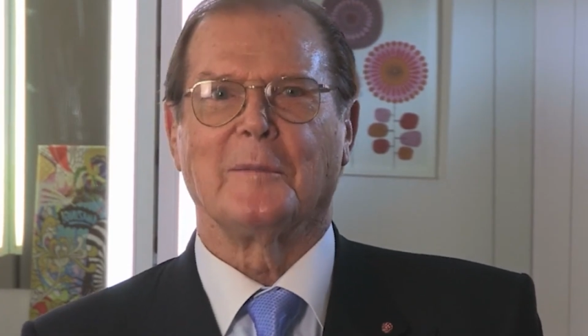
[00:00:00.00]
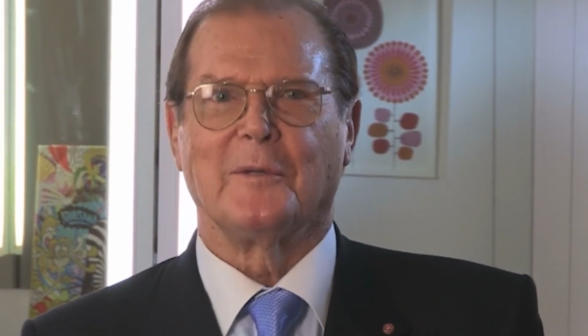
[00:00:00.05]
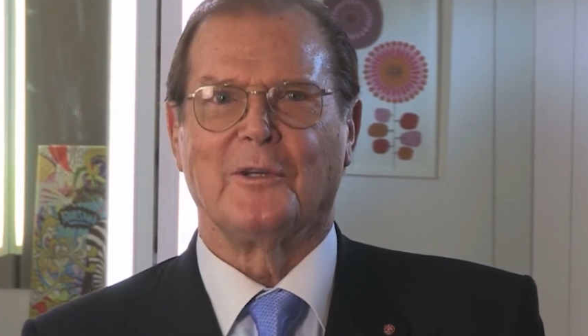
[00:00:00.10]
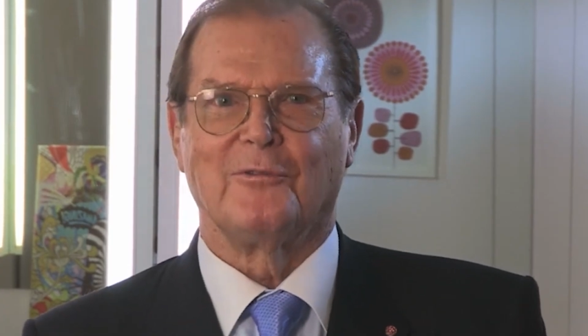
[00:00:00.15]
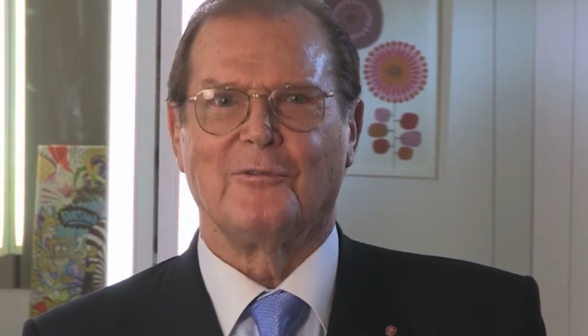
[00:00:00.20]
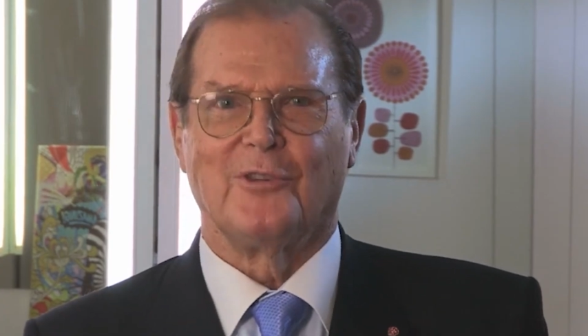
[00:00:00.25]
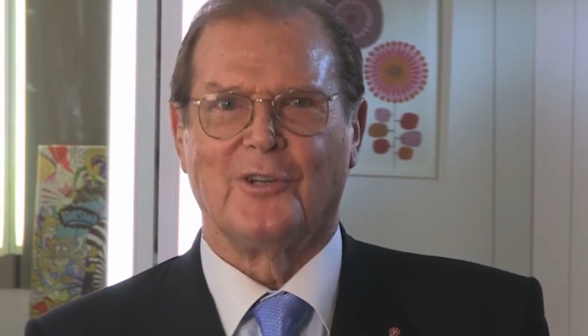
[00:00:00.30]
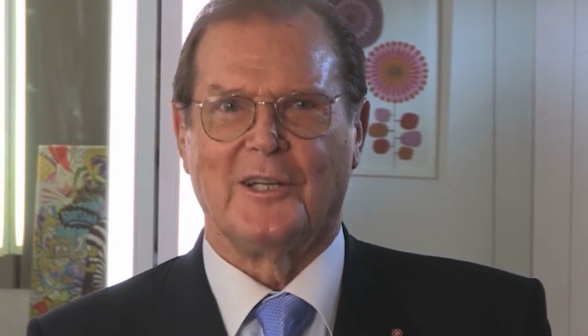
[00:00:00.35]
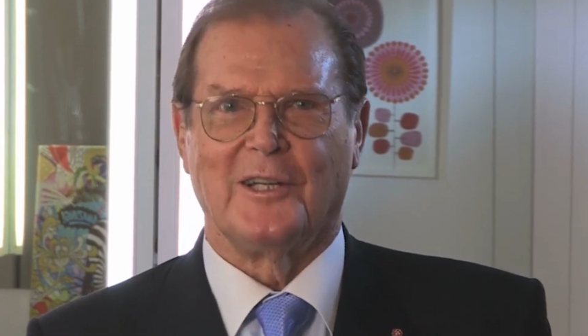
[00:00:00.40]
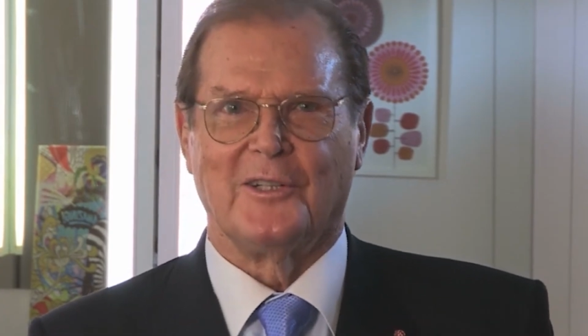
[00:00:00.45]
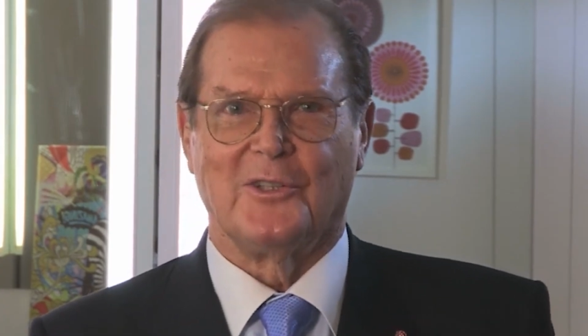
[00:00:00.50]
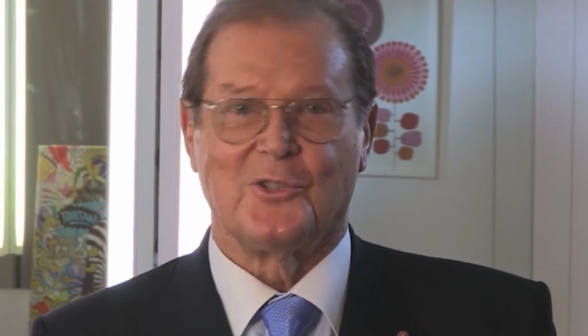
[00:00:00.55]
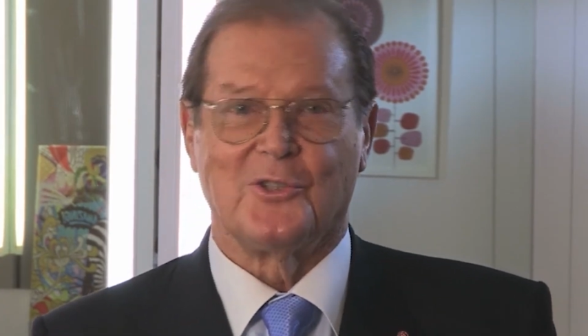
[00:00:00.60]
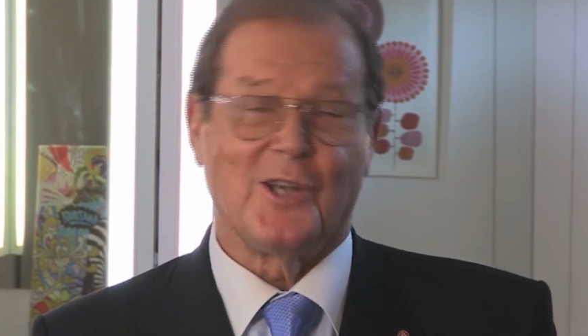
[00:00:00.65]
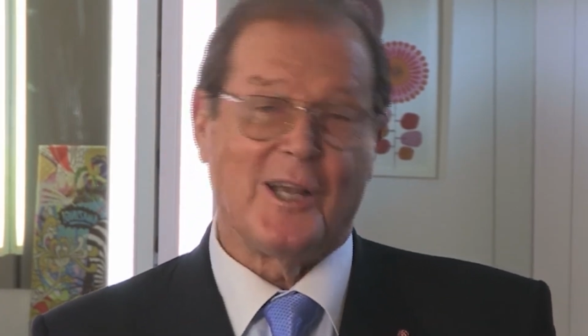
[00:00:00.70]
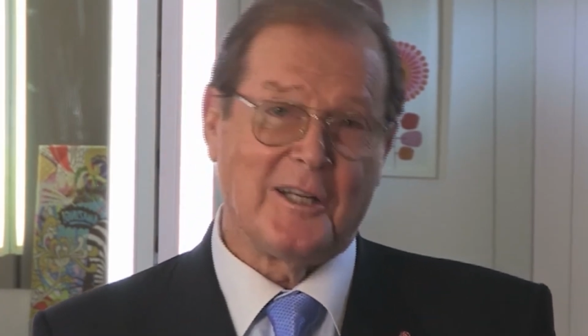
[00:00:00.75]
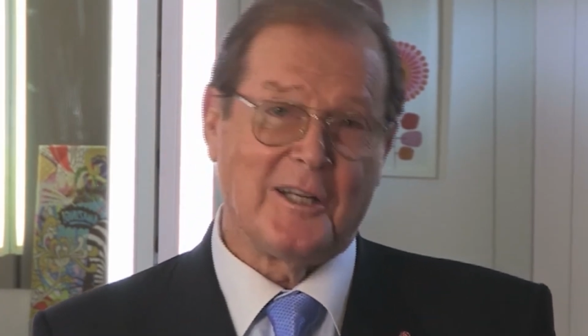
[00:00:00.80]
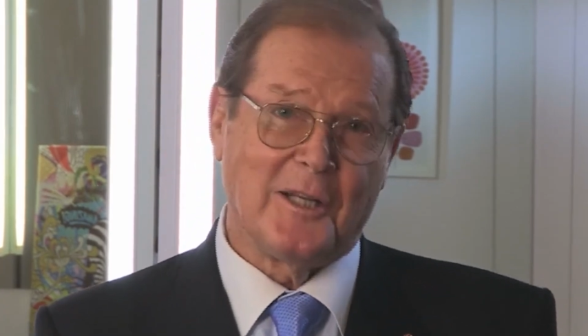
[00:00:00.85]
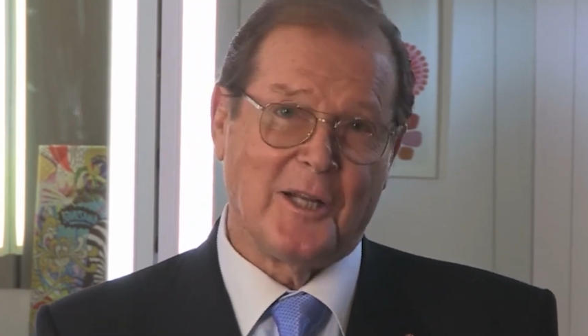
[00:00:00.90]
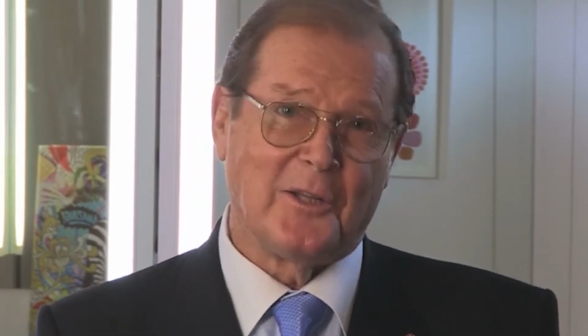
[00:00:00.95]
performance
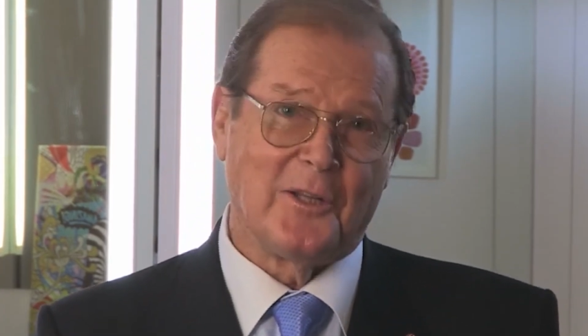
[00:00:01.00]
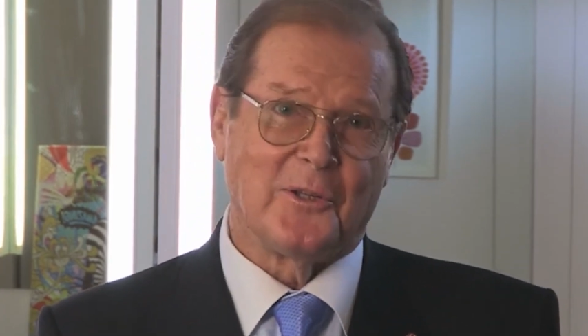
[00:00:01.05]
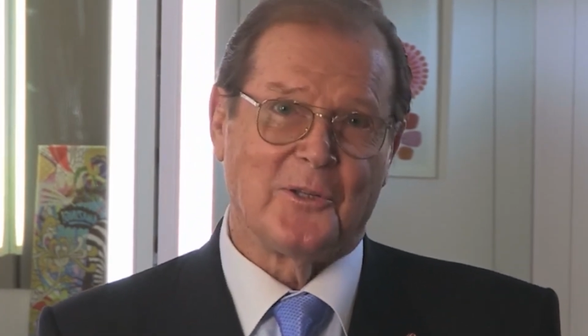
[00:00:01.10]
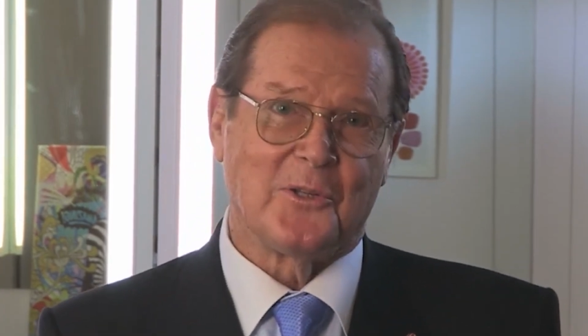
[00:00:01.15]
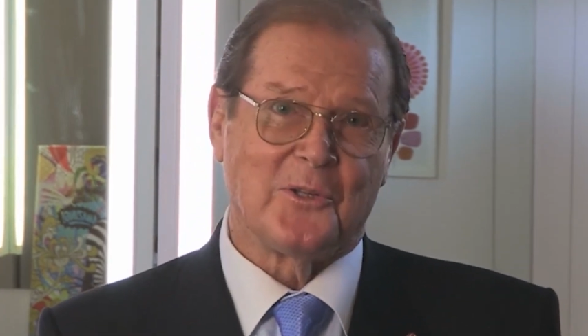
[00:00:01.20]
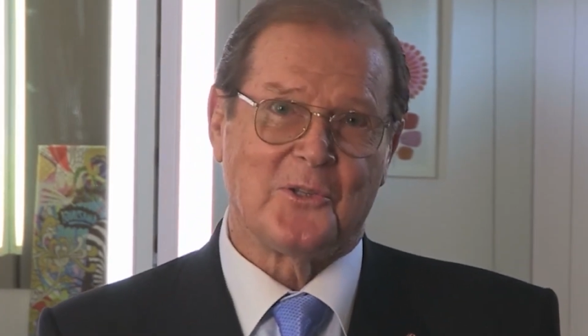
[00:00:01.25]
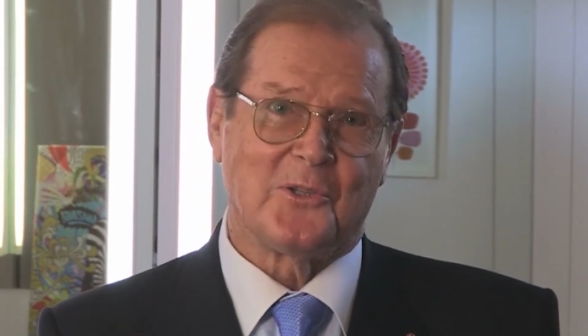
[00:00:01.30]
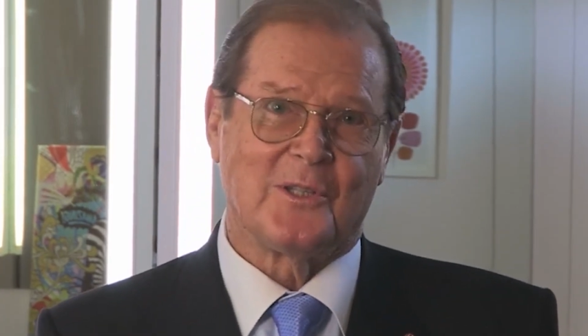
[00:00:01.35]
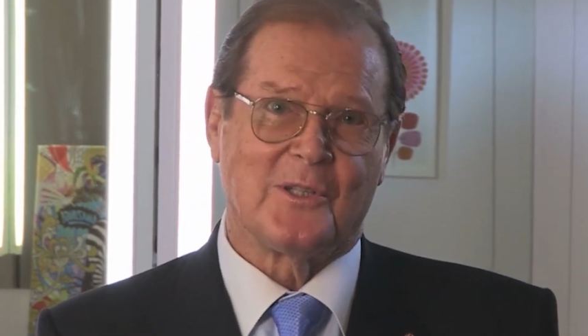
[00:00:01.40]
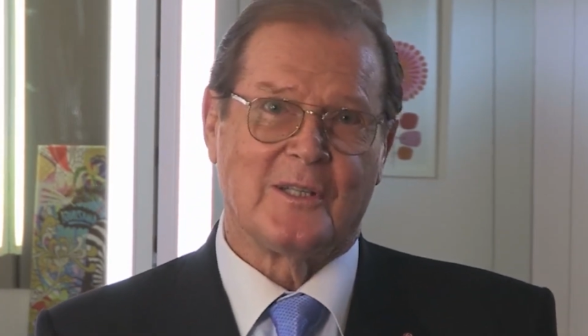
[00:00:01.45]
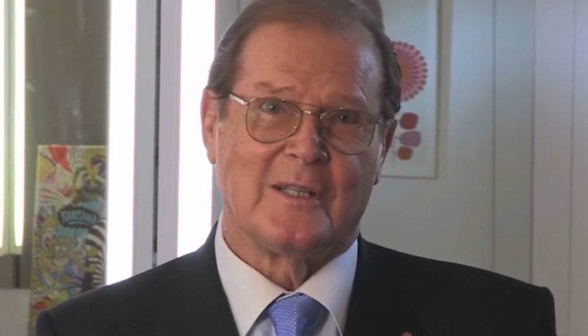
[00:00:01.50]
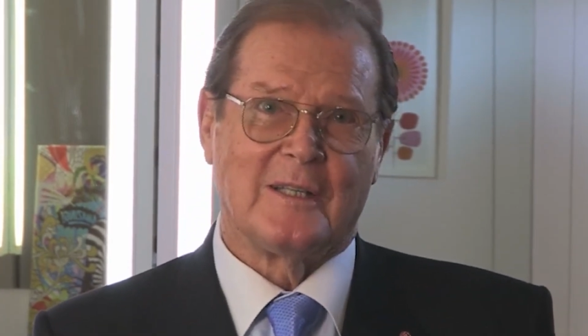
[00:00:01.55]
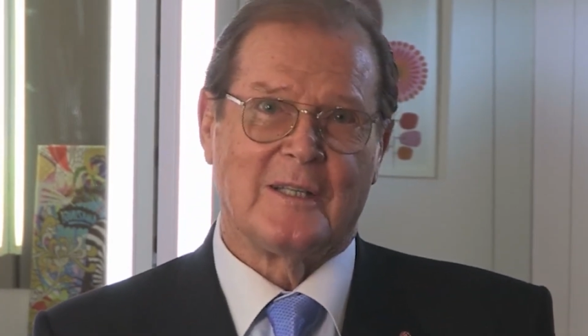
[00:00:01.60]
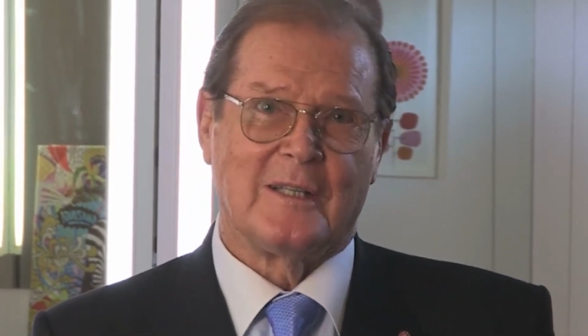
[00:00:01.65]
the other day.